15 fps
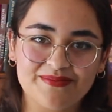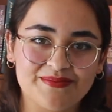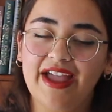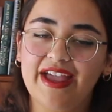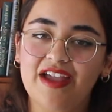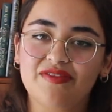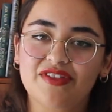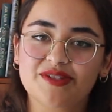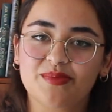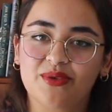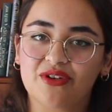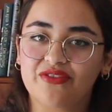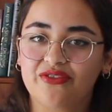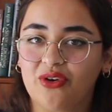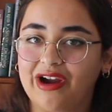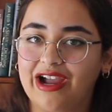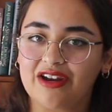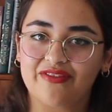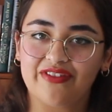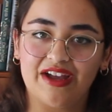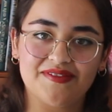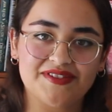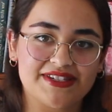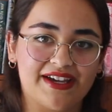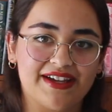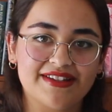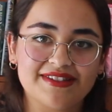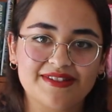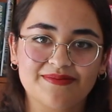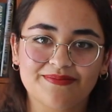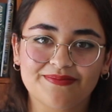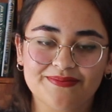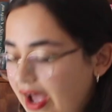I gave this book 4 out of 5 stars.